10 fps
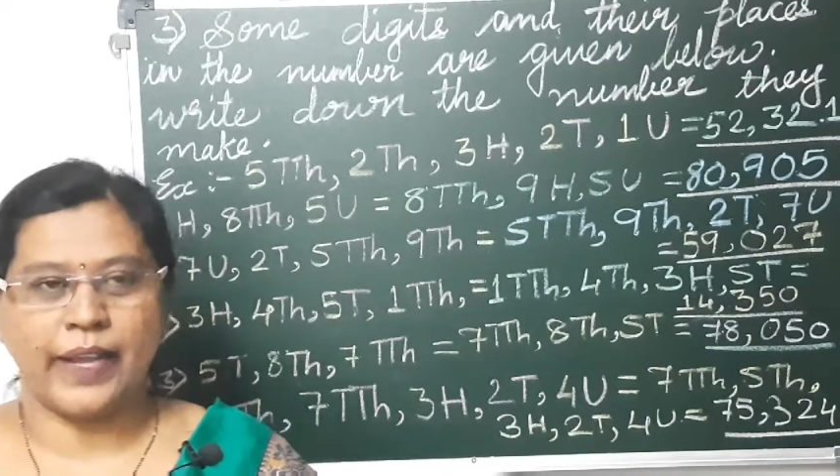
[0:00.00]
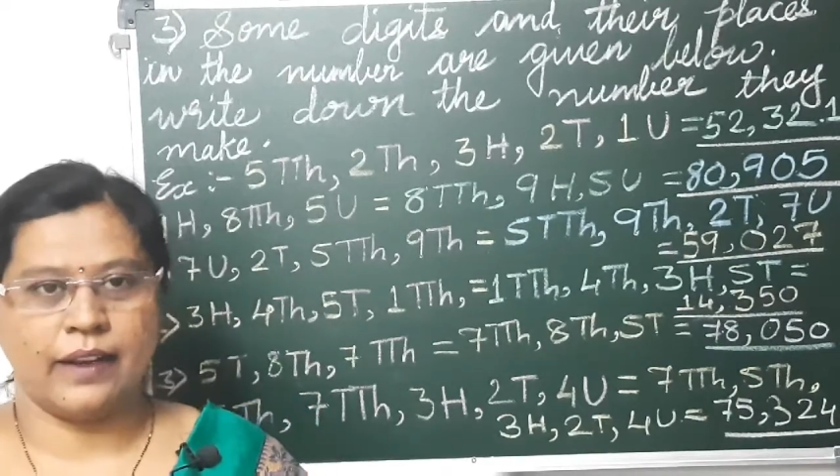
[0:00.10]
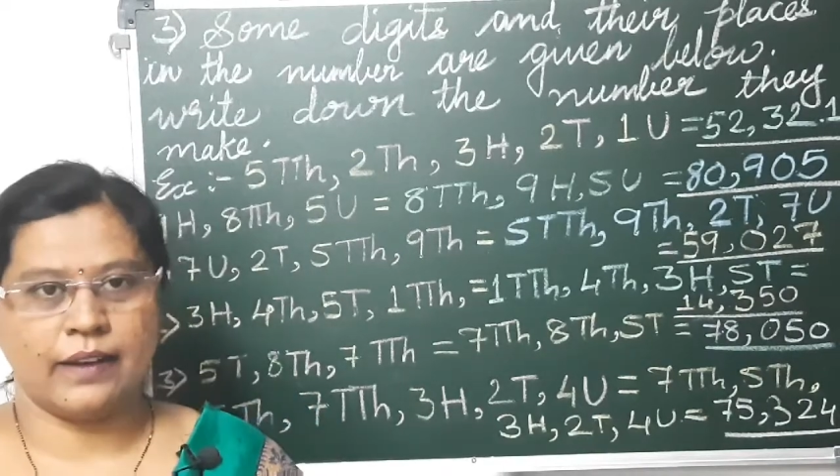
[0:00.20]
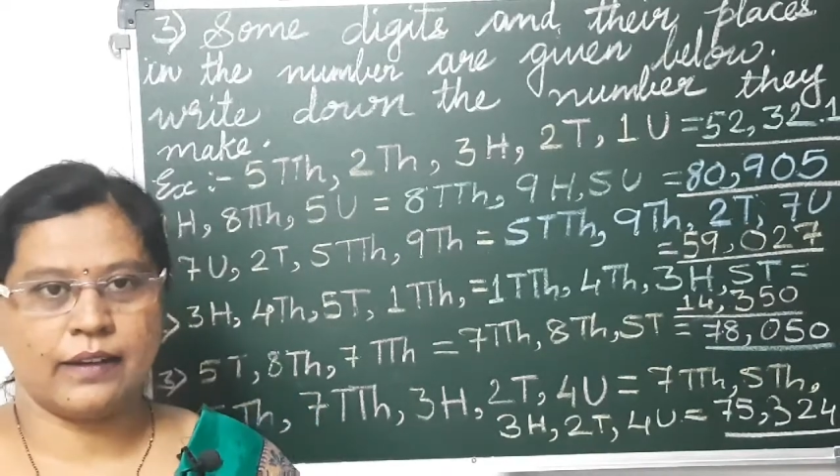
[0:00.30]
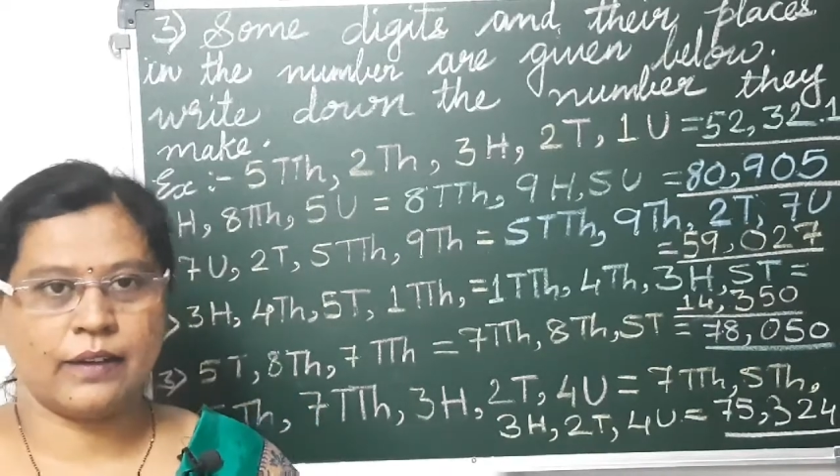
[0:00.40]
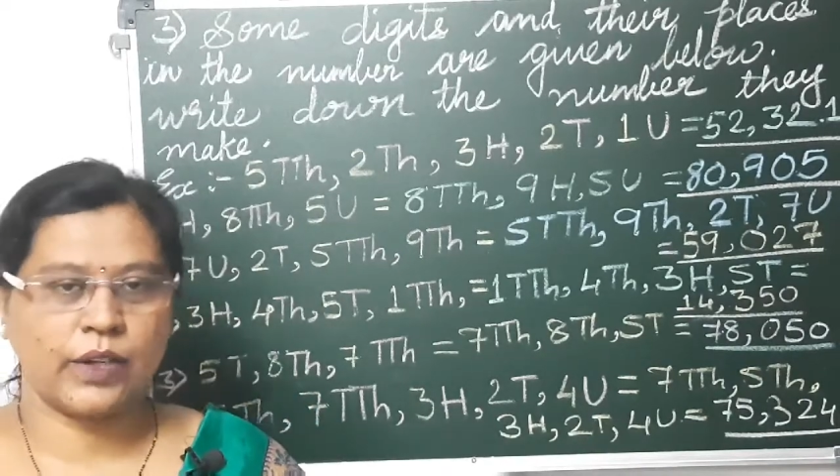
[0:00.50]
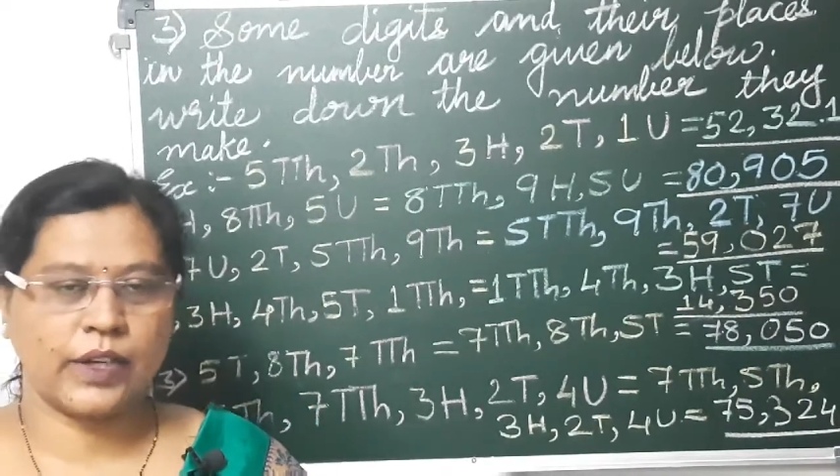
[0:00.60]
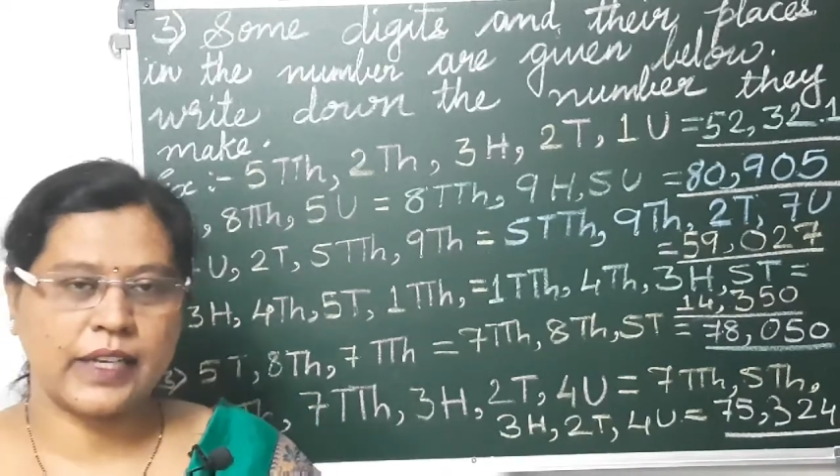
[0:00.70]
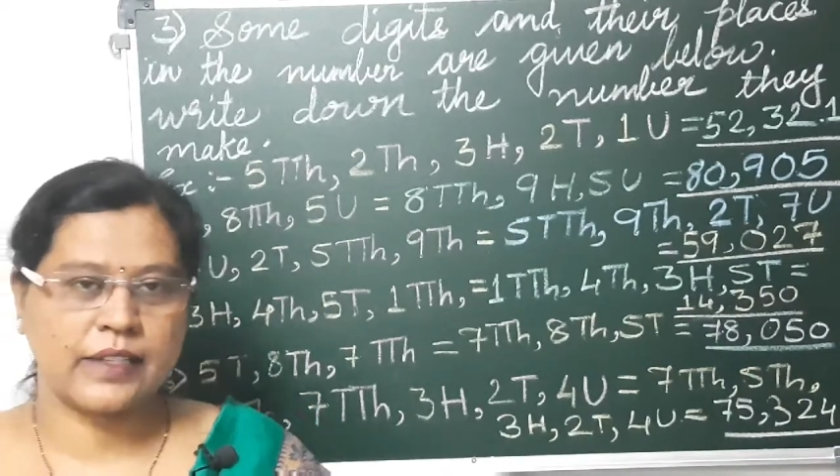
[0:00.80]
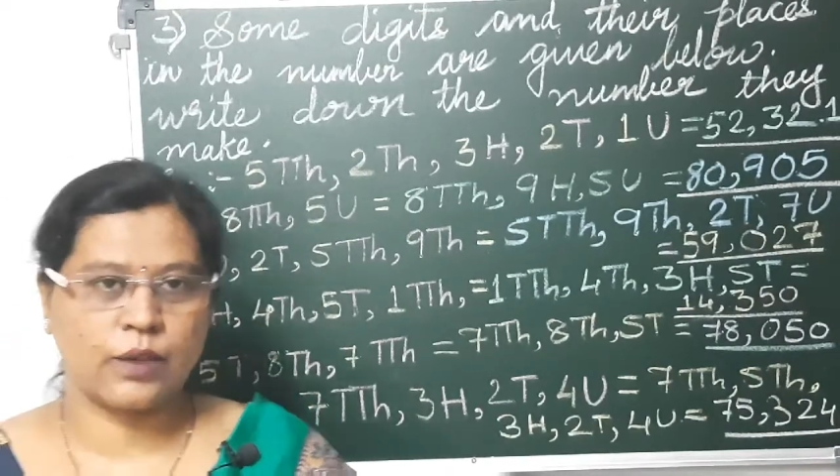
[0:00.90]
12
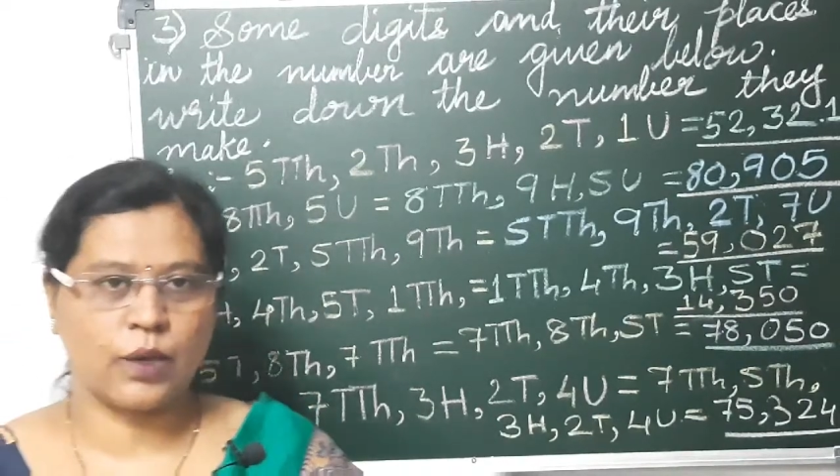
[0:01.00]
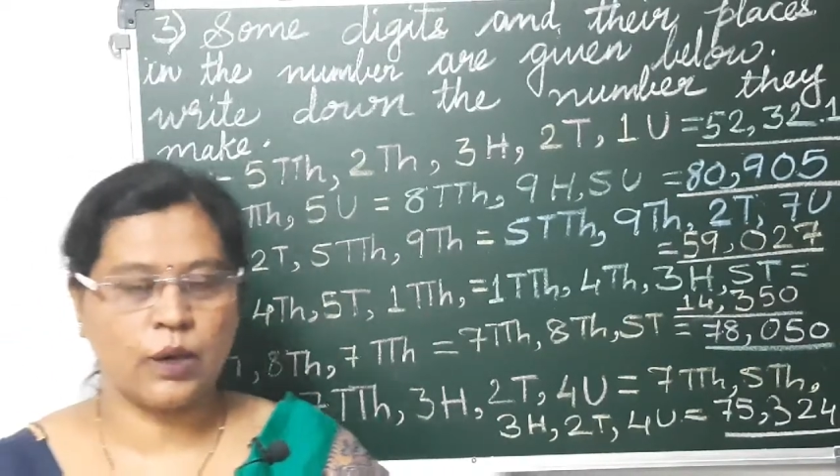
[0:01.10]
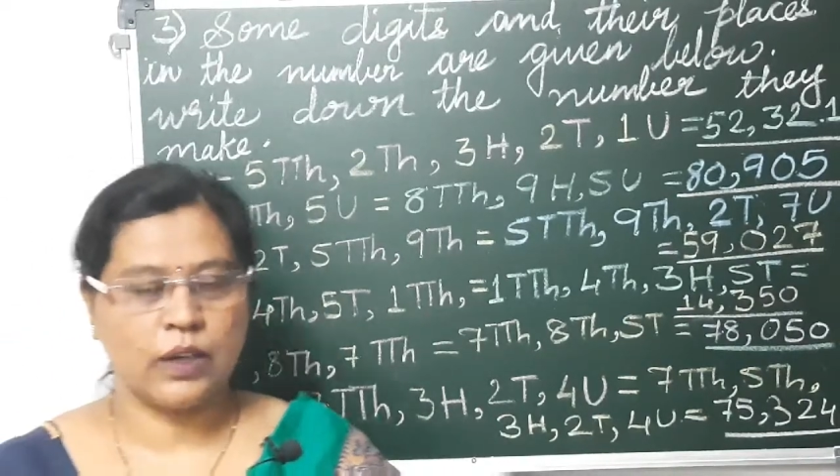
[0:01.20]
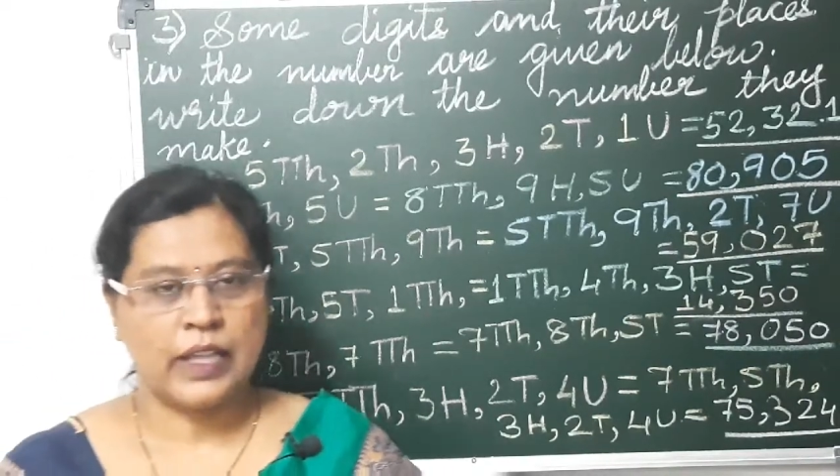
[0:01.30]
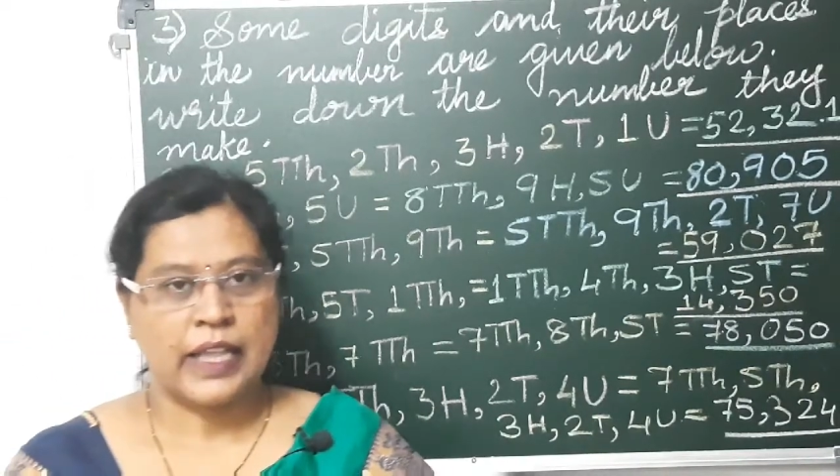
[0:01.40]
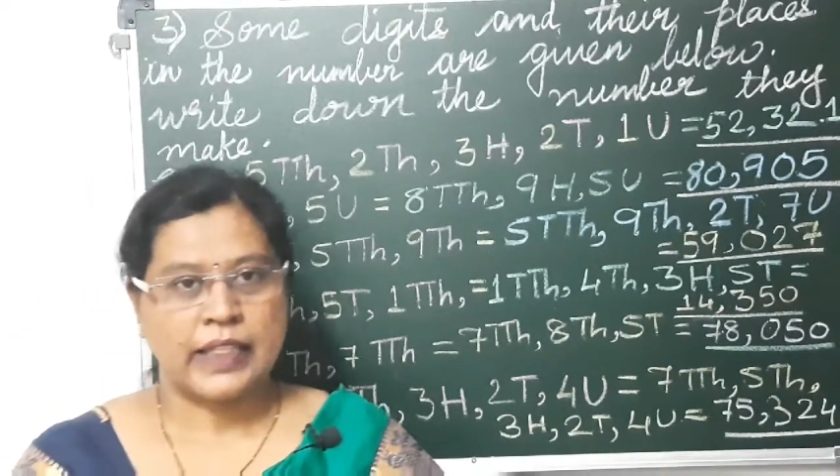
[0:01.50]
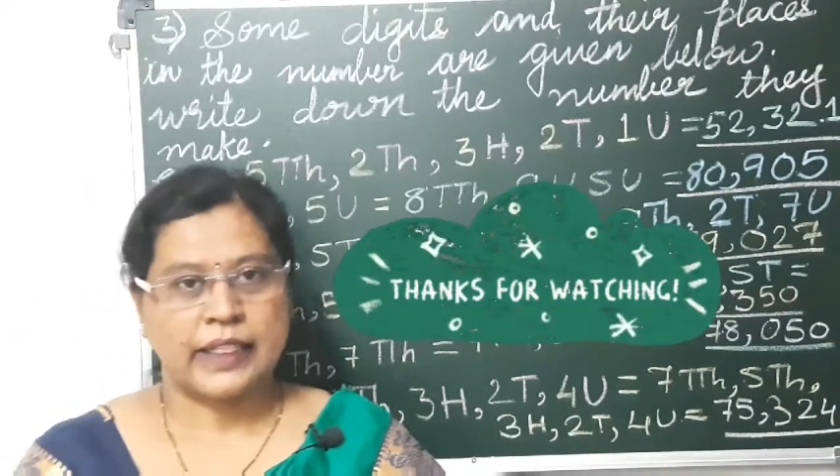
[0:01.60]
okay so